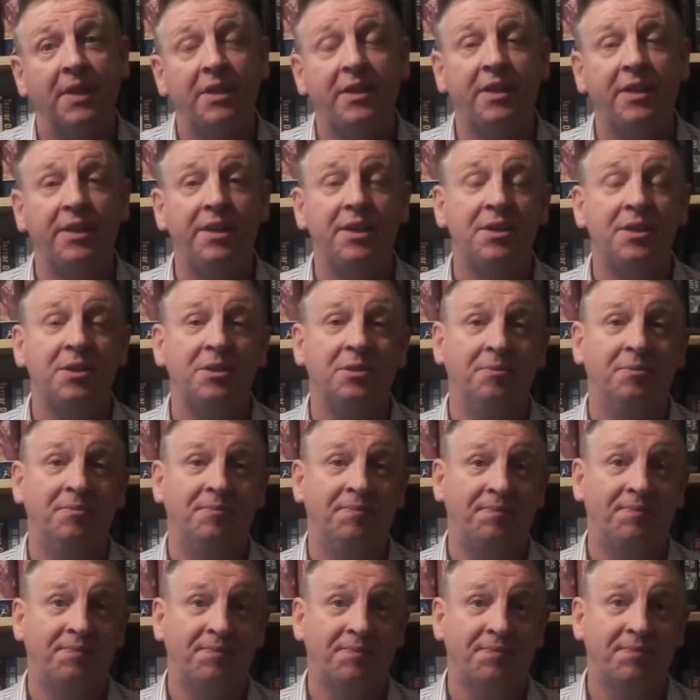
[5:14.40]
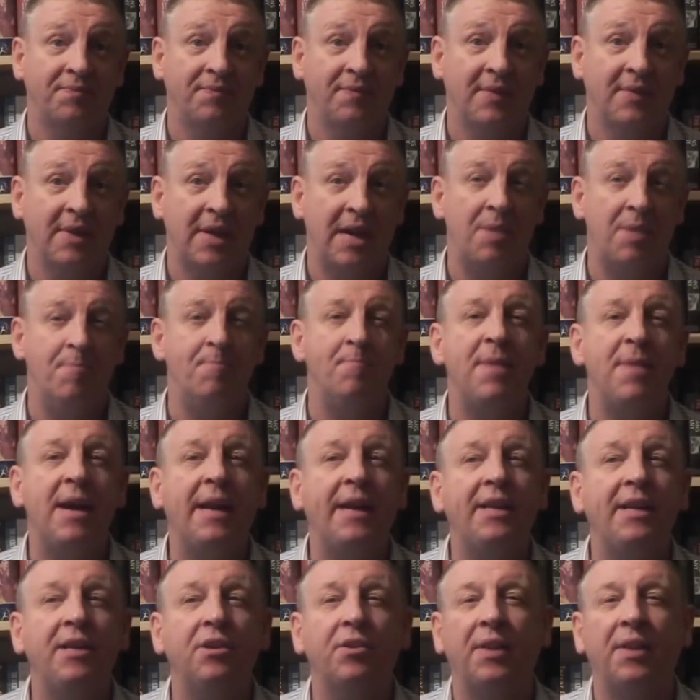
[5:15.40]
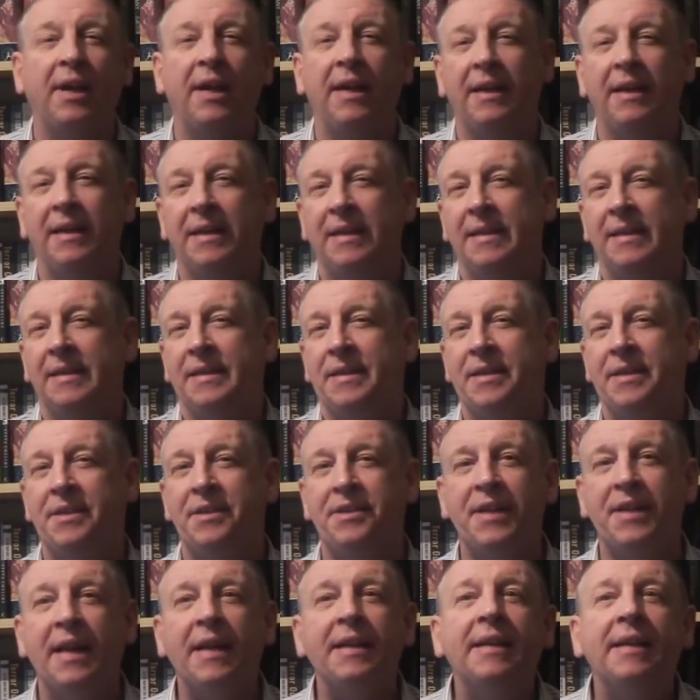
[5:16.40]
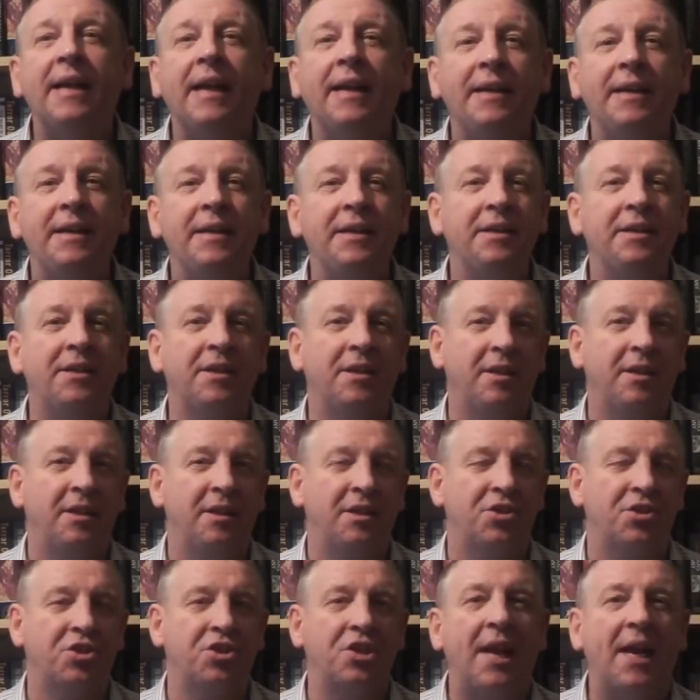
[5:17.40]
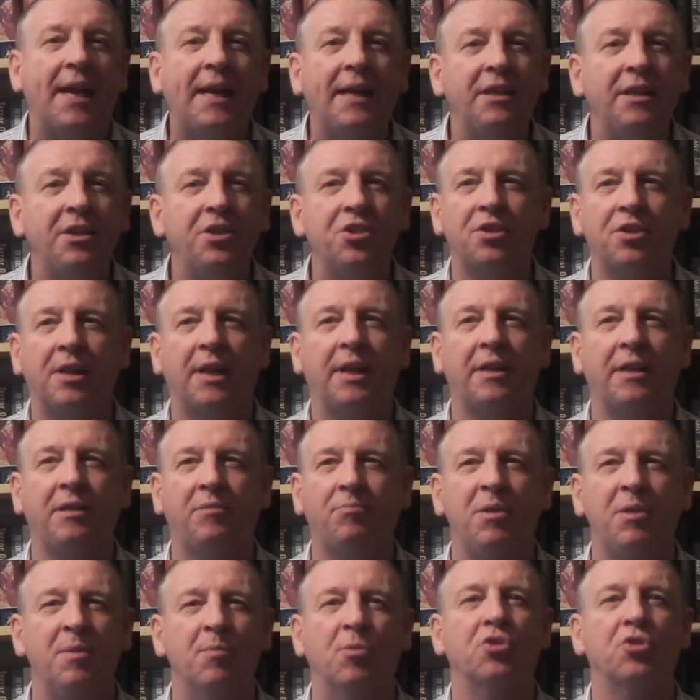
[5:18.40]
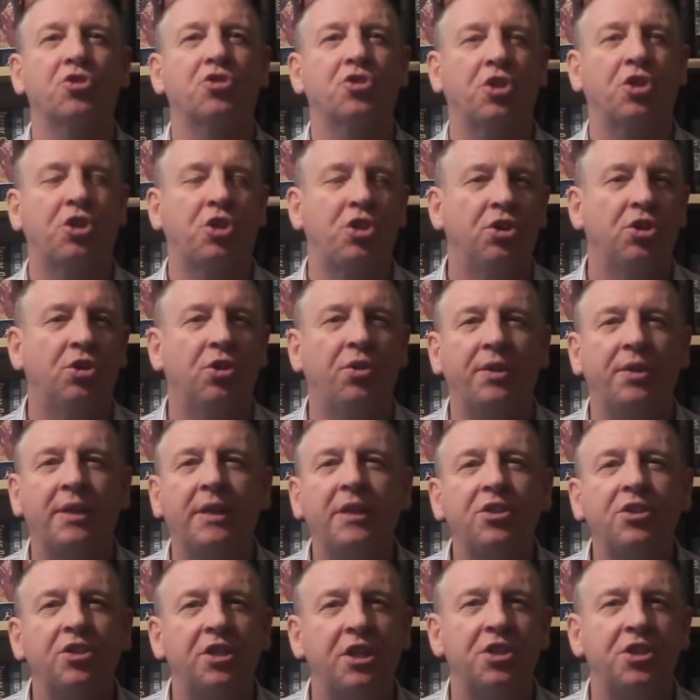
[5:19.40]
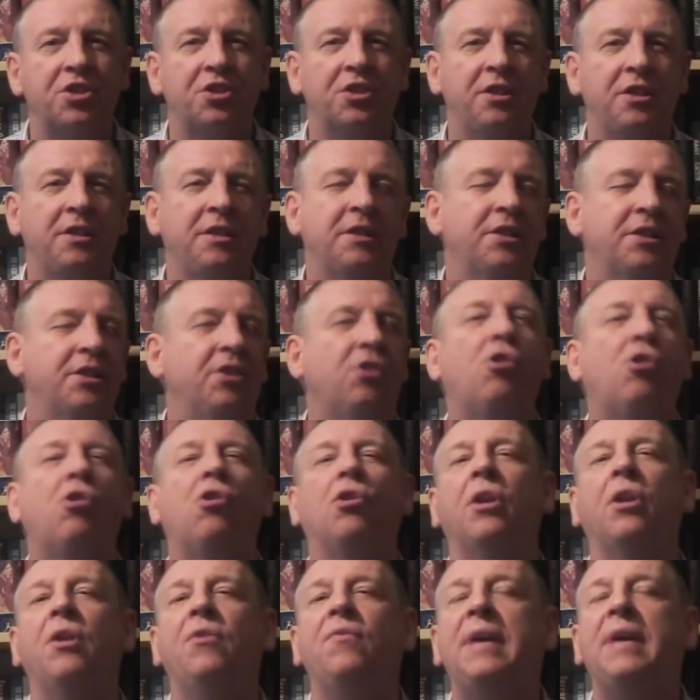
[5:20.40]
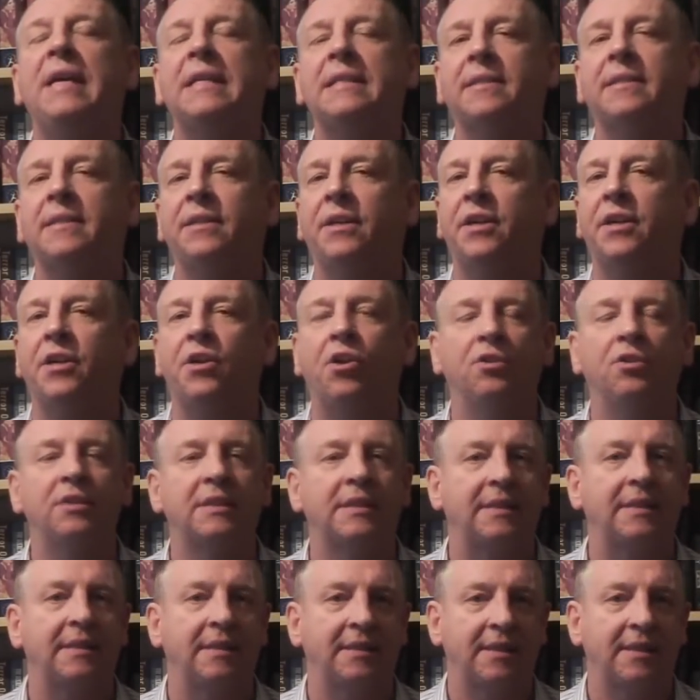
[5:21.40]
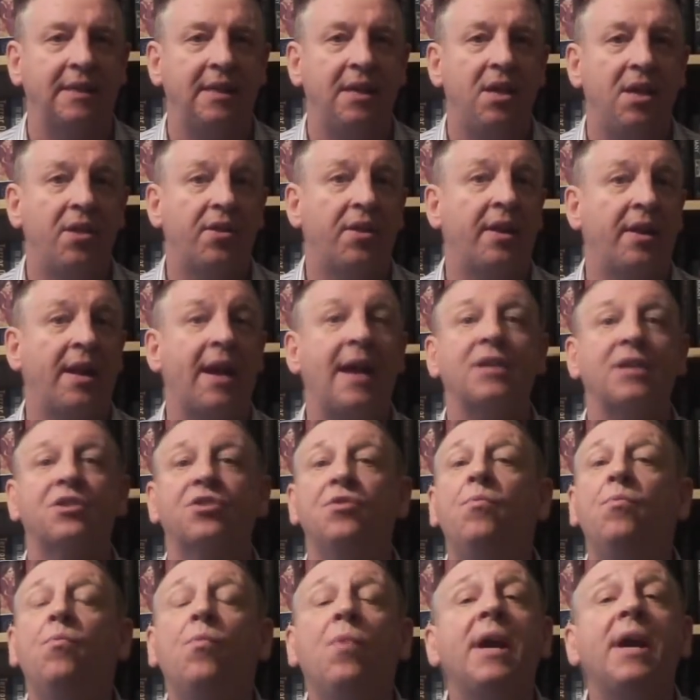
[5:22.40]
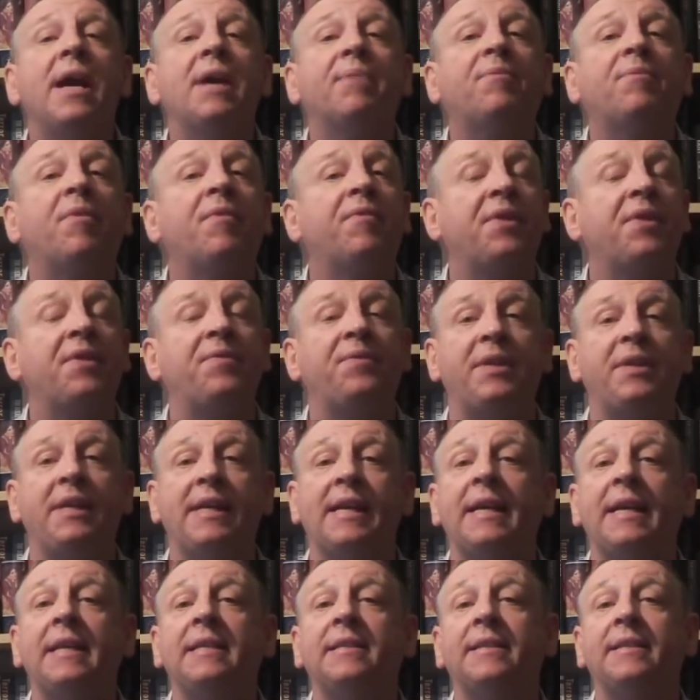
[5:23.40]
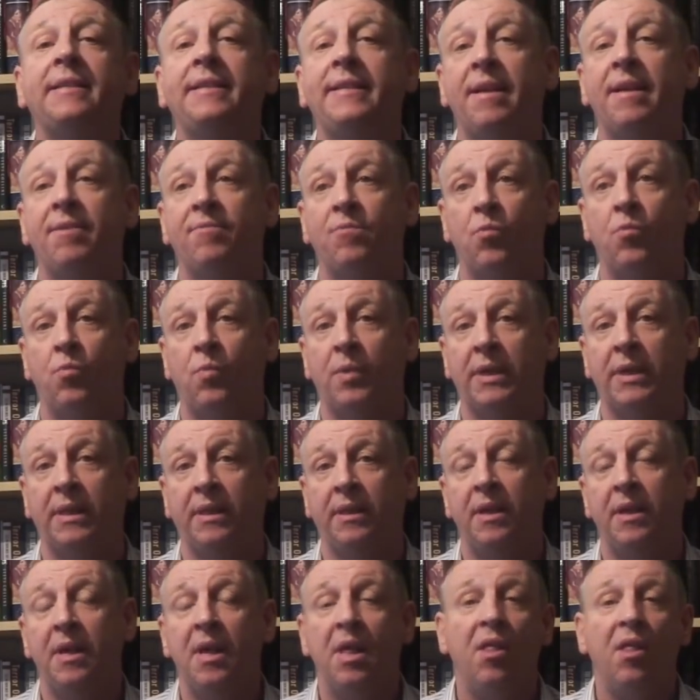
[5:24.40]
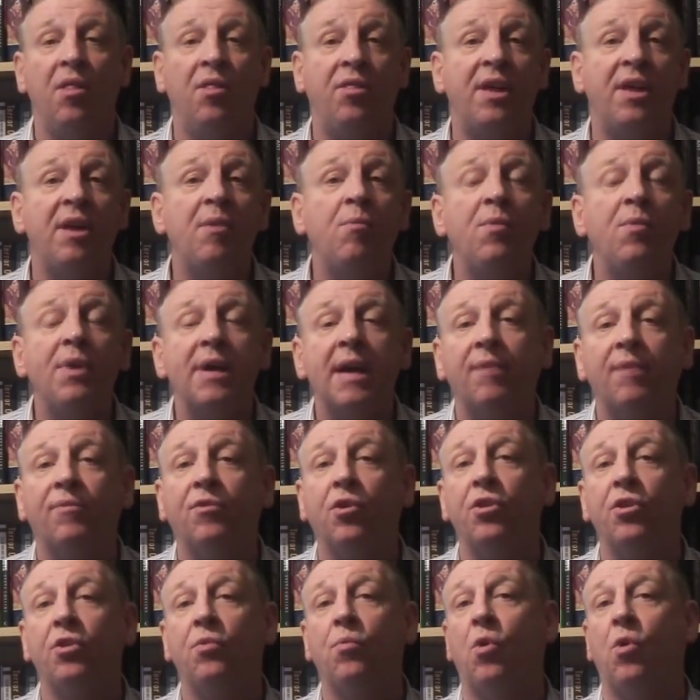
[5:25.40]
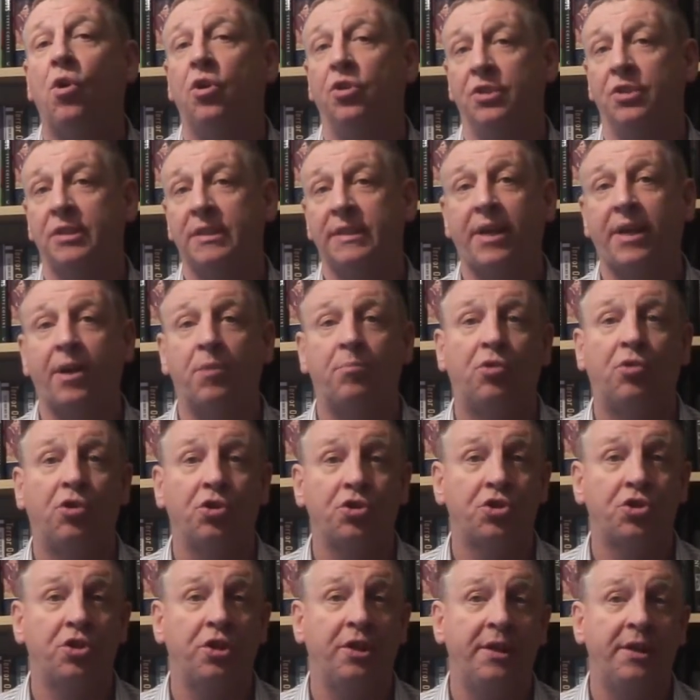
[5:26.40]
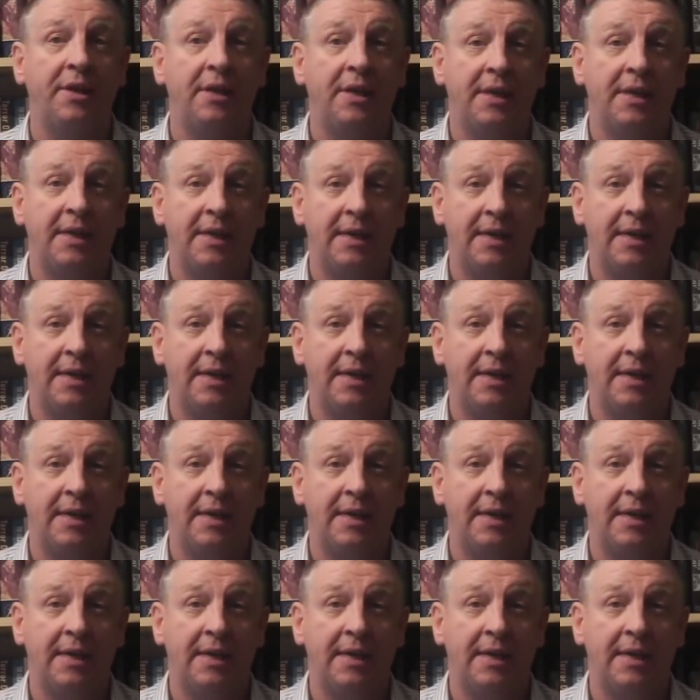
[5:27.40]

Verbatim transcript: You know, and many other dead-end sayings like we must secure the existence and all the rest of the nonsense that hasn't worked for 50 years and never will. Then we have other ones that are pushing